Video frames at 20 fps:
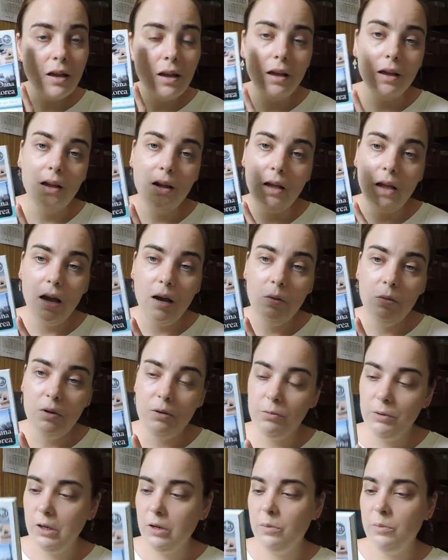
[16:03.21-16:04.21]
I
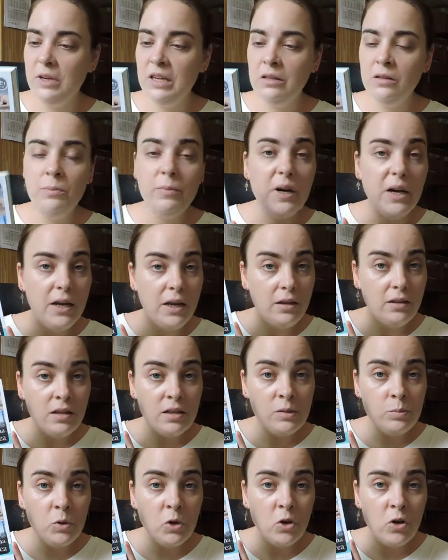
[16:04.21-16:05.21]
would recommend buying
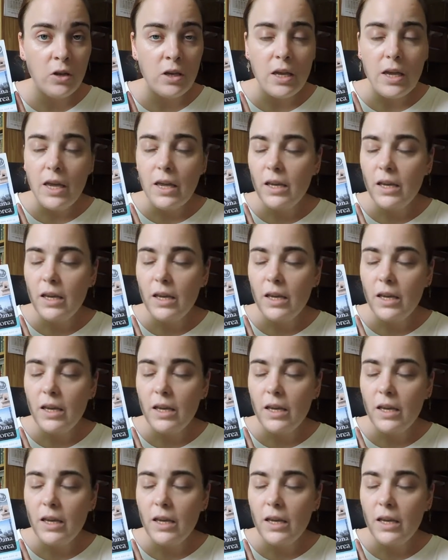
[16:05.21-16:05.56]
this book.